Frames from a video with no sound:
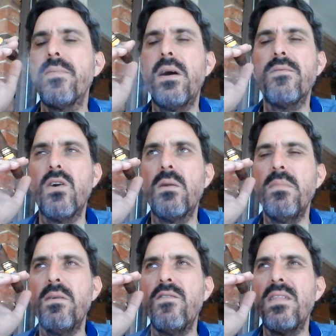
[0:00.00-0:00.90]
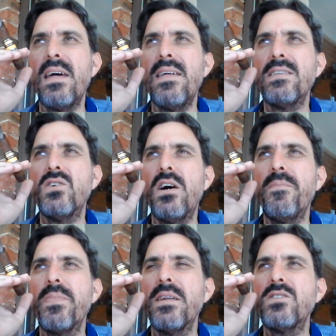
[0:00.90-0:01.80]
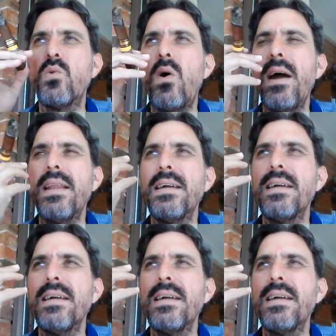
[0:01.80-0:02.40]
I've got a bit of it at that time. It's quite